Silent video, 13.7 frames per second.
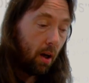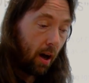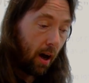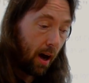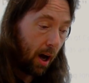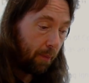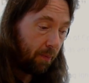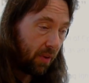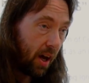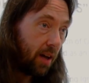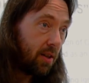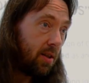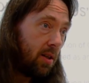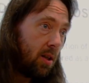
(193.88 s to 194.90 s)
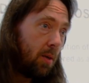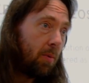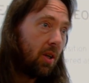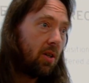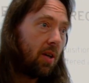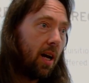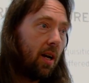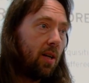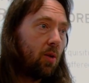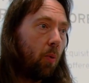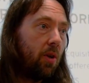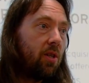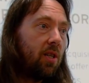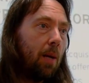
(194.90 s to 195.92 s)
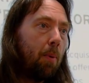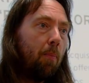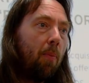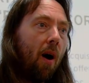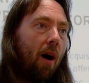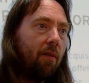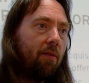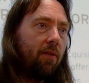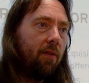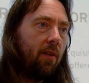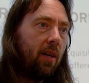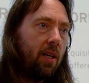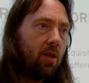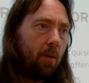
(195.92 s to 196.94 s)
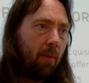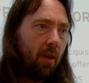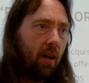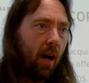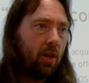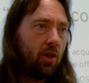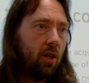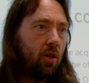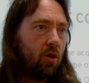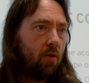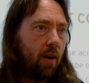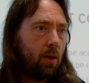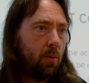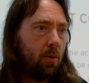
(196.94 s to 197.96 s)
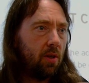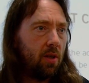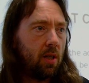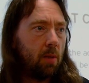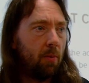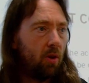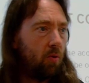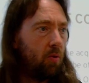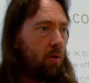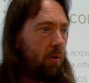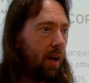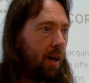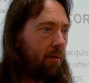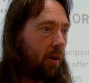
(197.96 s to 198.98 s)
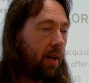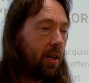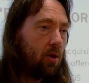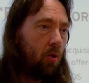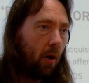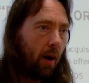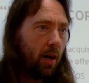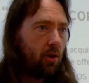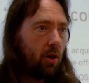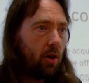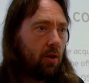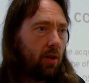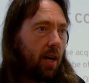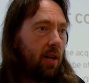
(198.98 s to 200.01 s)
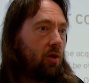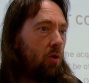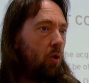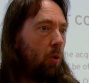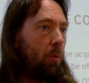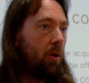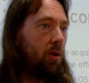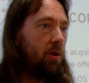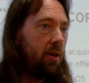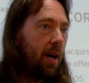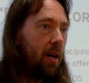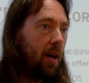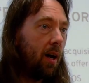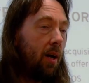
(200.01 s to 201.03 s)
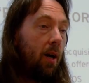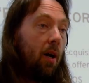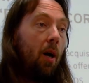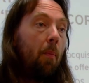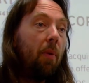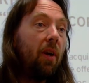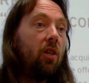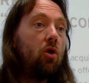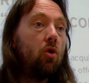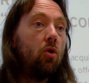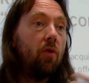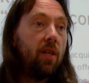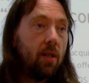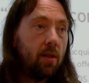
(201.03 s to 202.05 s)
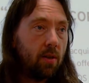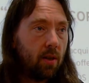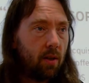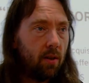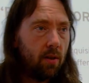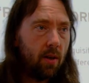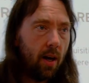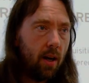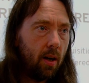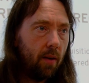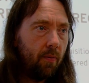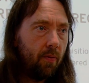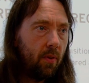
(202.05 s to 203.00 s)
A system container is one step above. It's something that actually interacts with the system on the root level, and it's not actually contained as a normal container, but it's treated as a container.